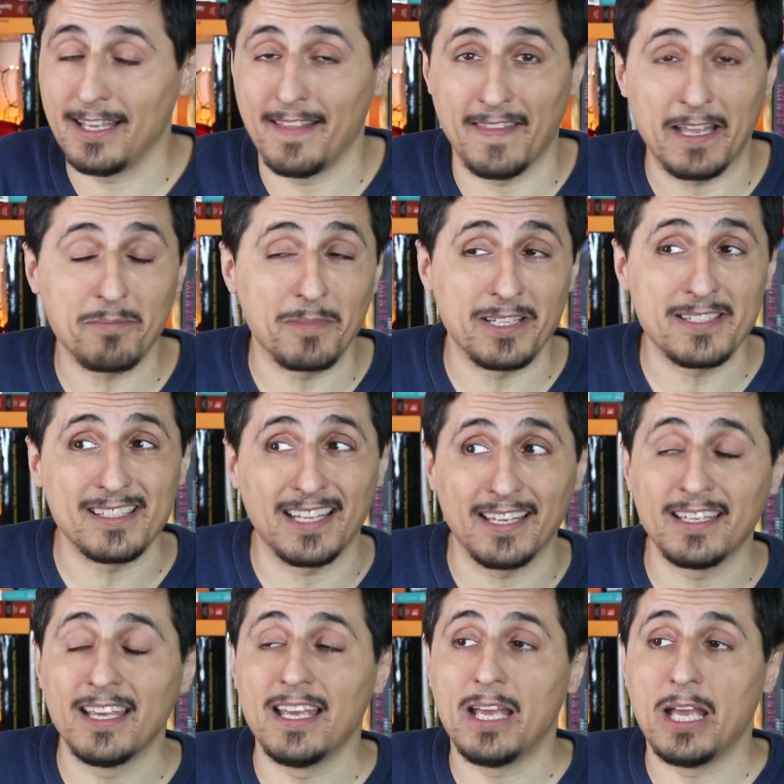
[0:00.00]
And that means that
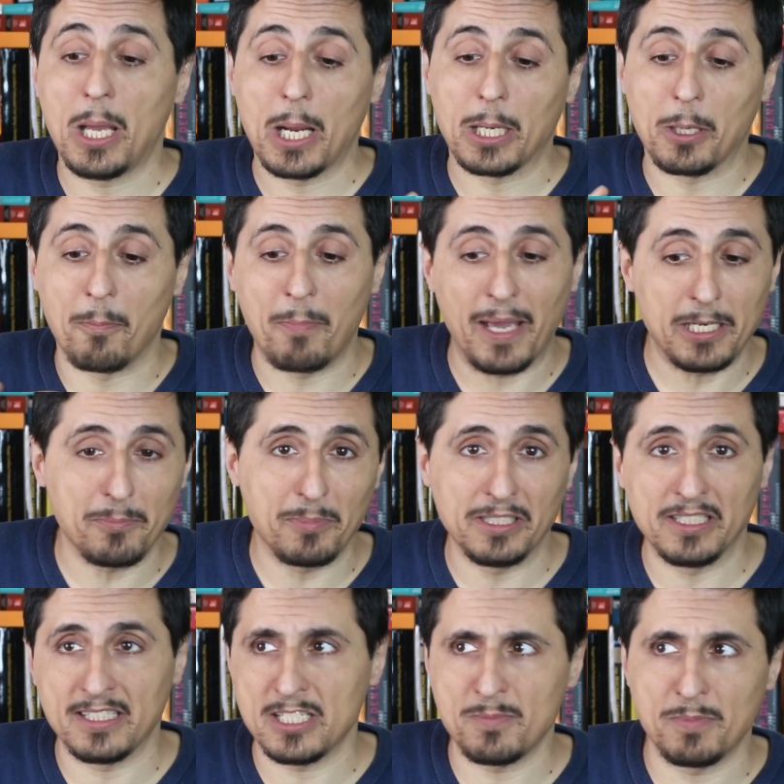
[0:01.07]

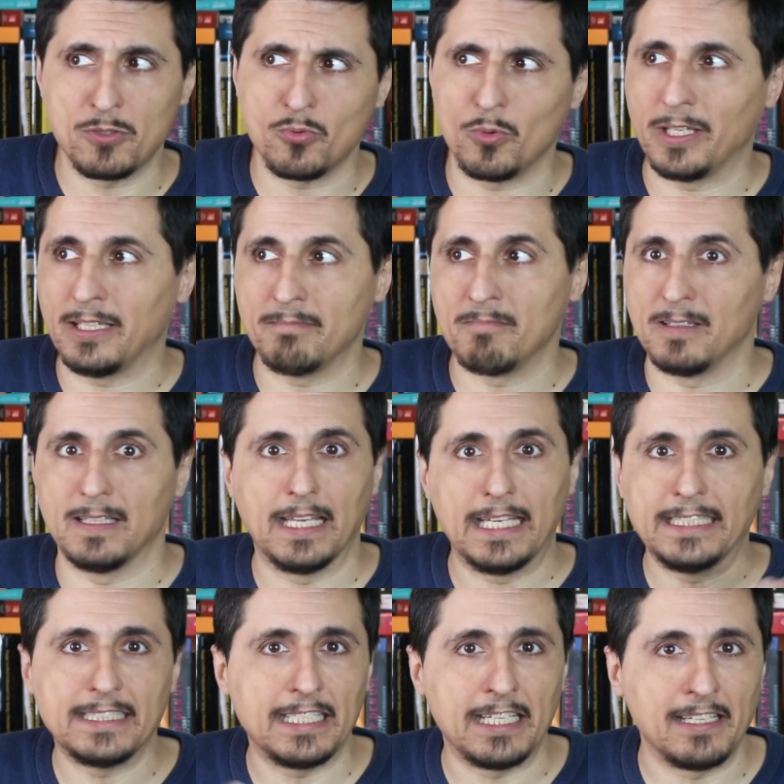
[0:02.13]
compatibilities between
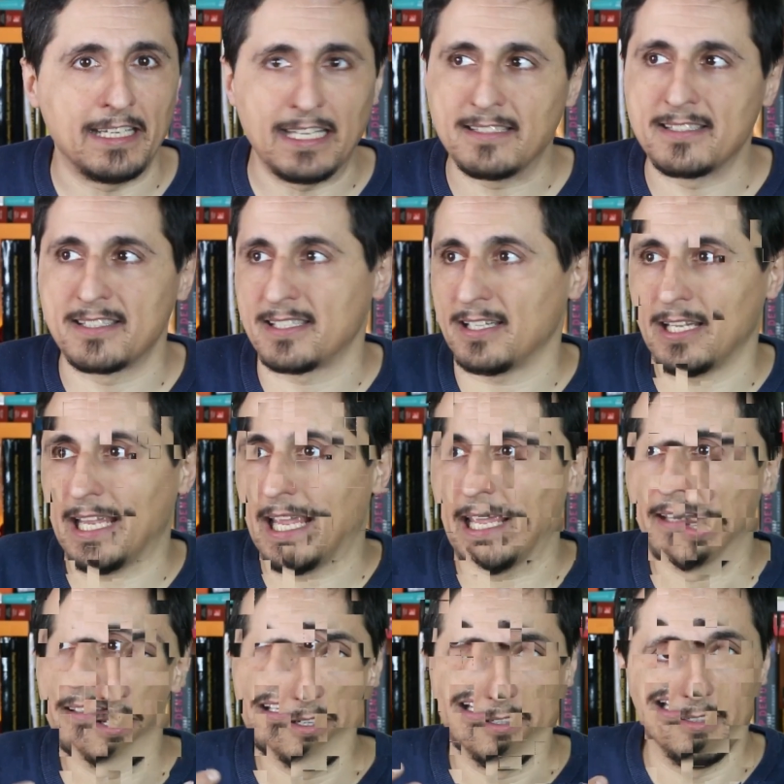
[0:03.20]
lazy inits
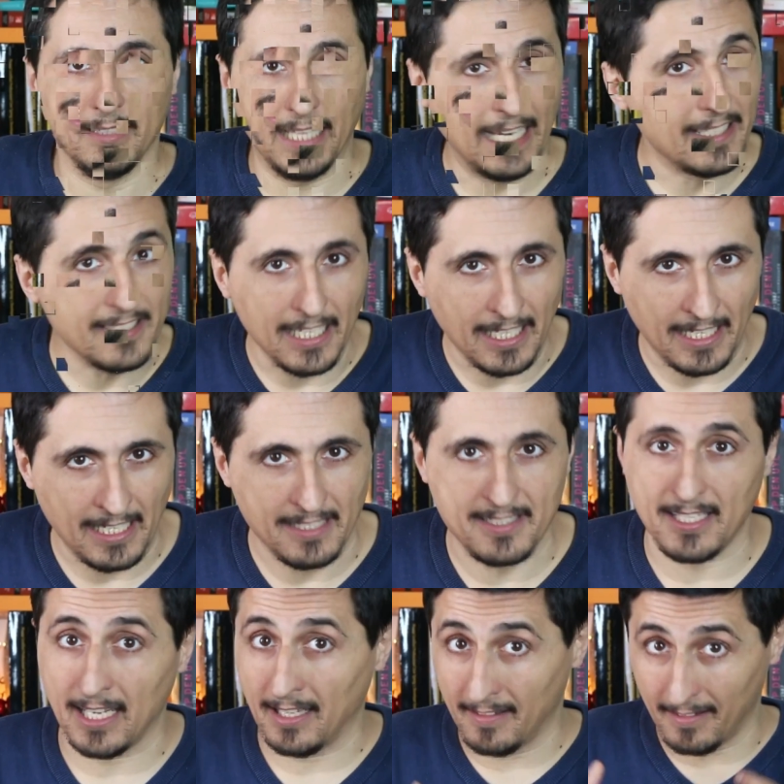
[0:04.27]
and late inits
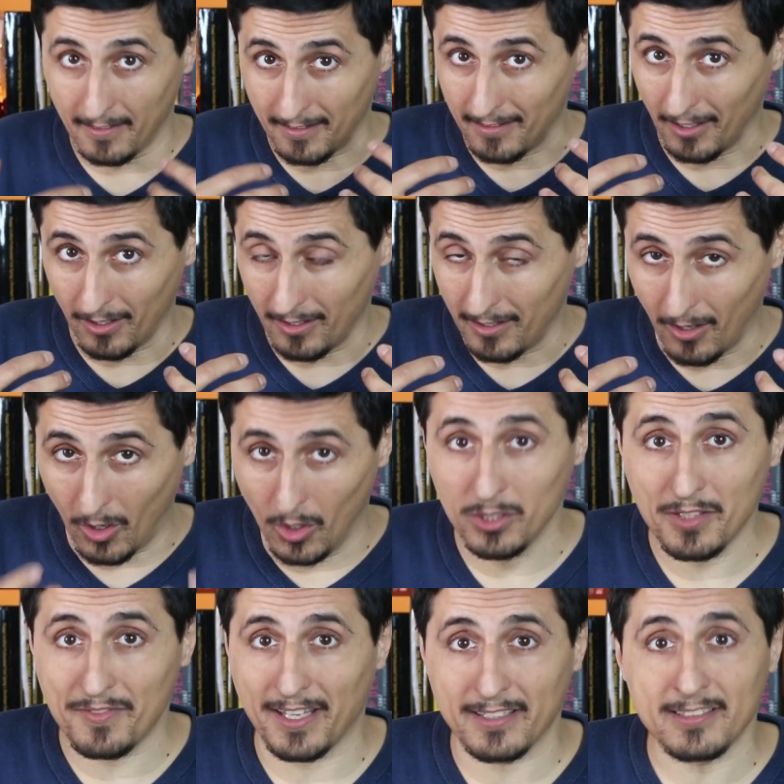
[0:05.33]
and all
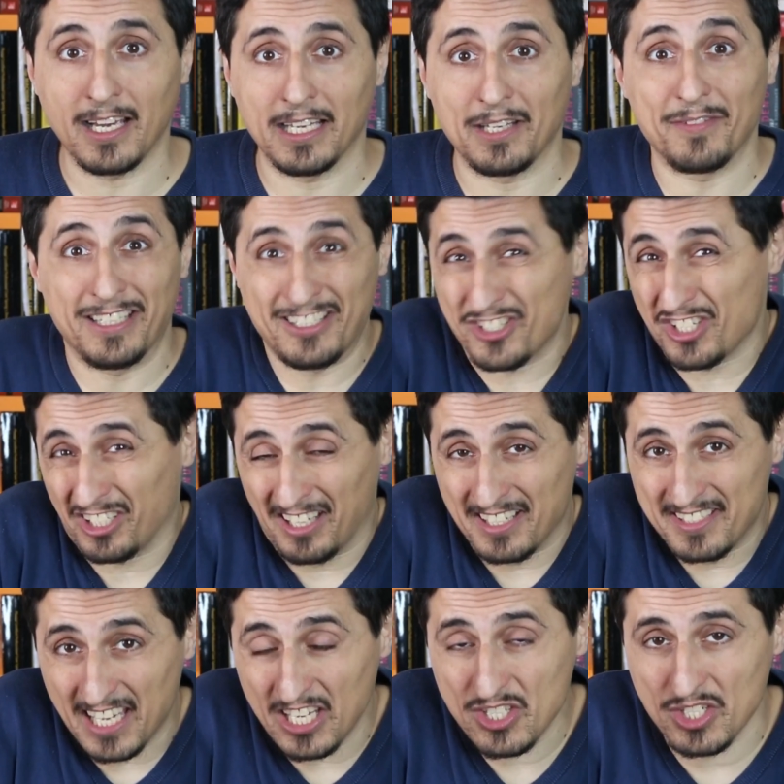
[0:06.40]
of that kind of
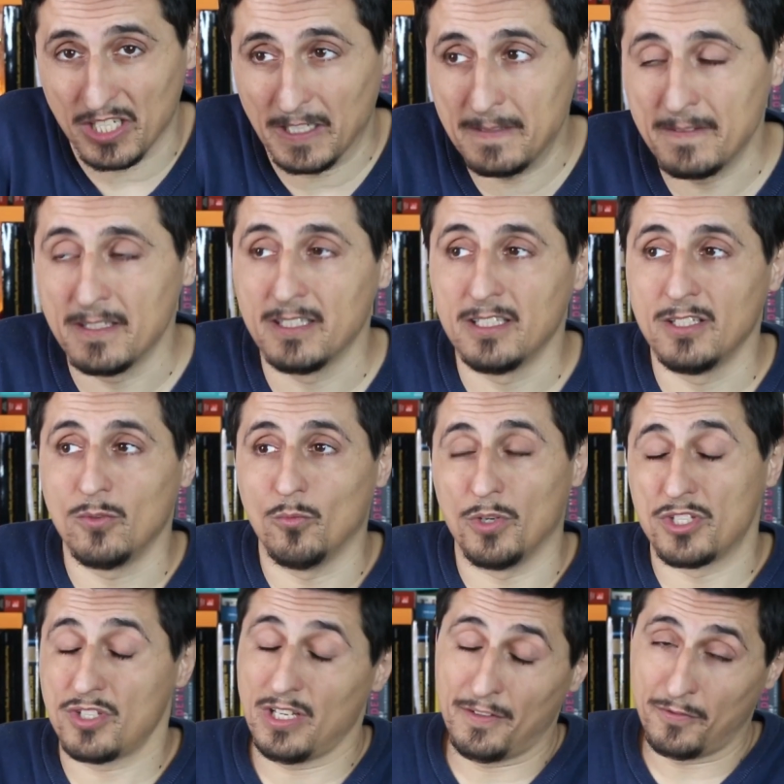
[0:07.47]
initialization,
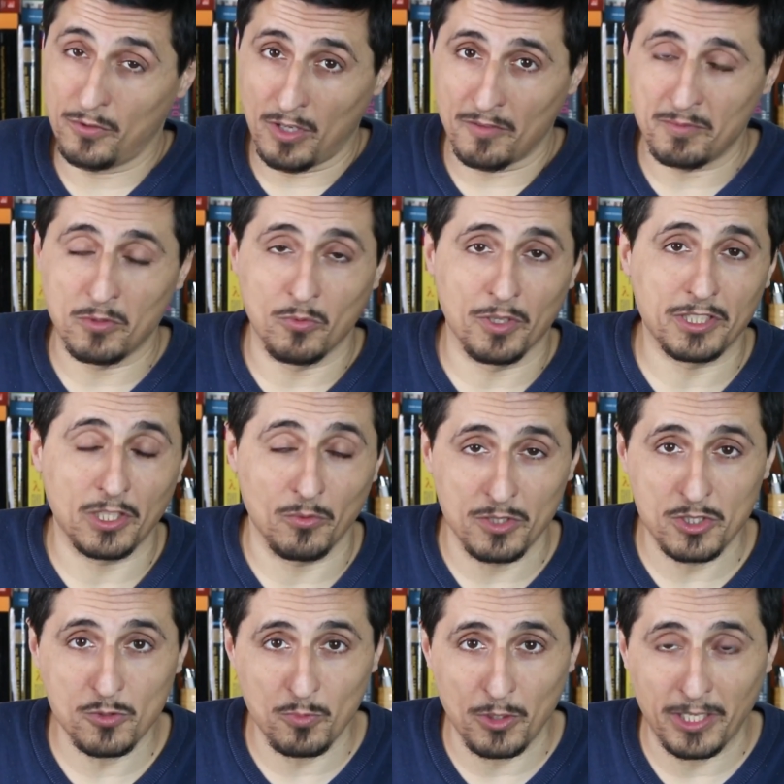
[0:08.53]
which if you have been working with
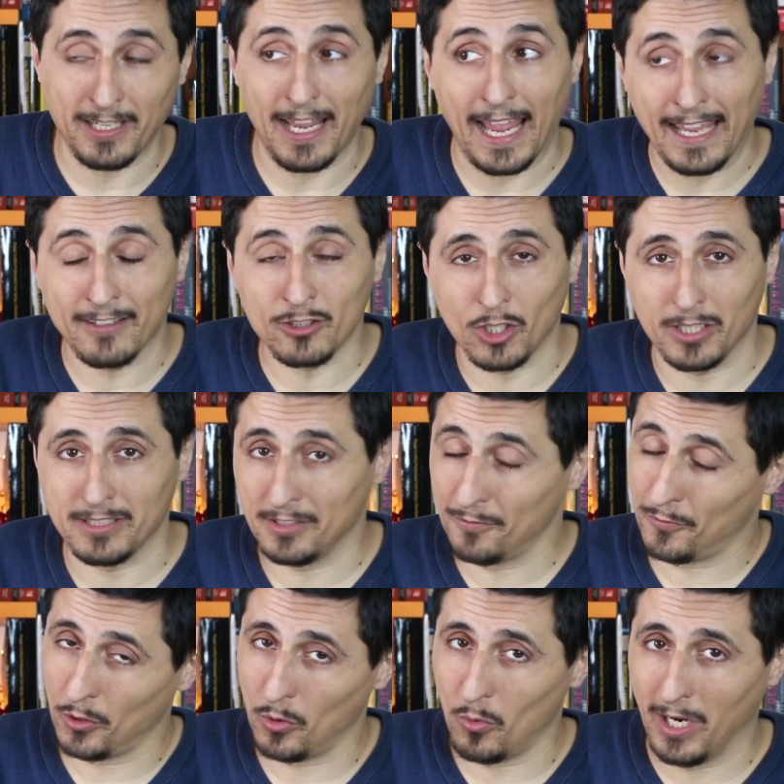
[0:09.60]
Spring and Kotlin
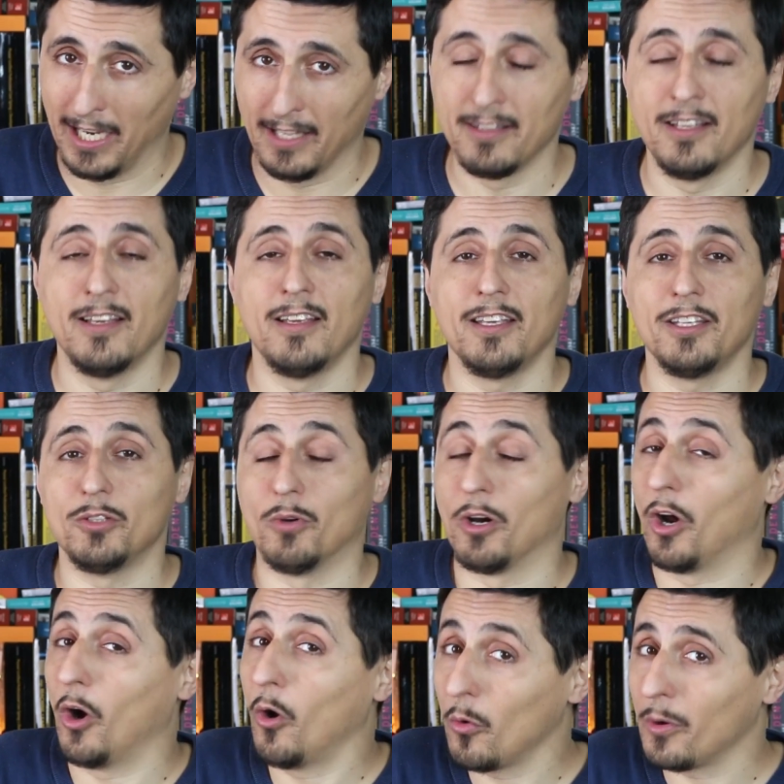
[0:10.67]
for a while, you are
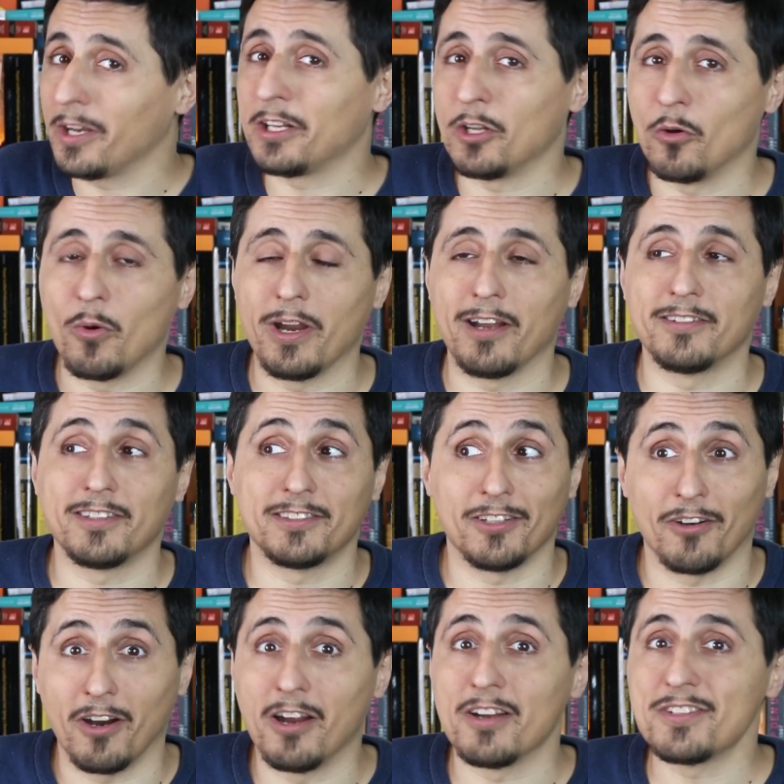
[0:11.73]
already aware that there
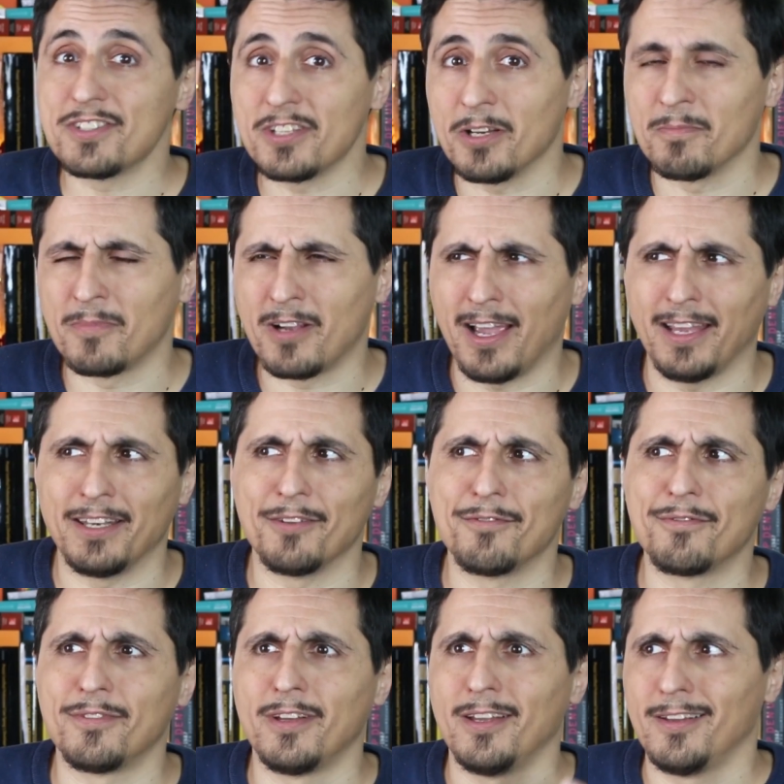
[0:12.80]
are some kind
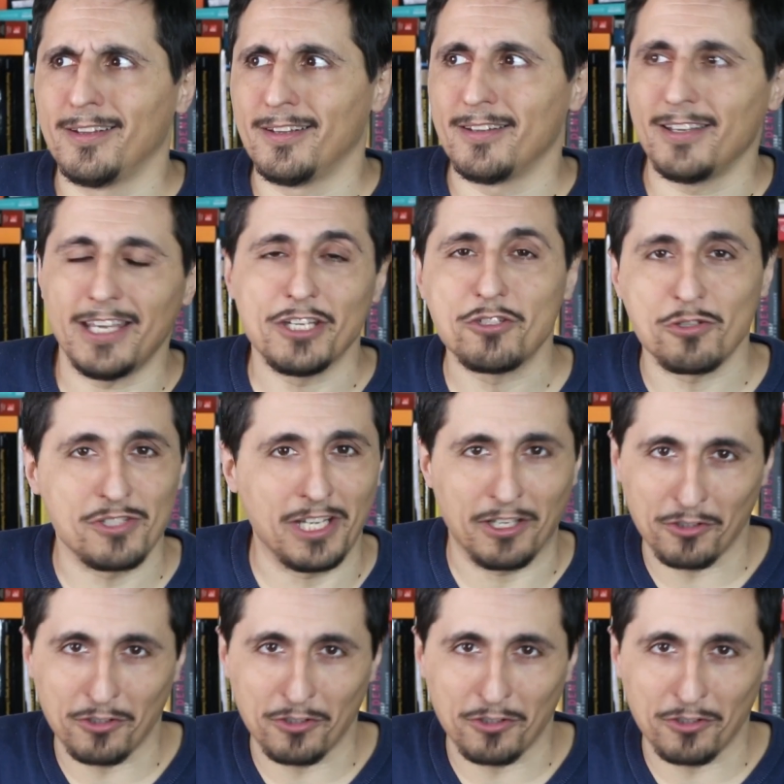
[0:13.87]
of issues that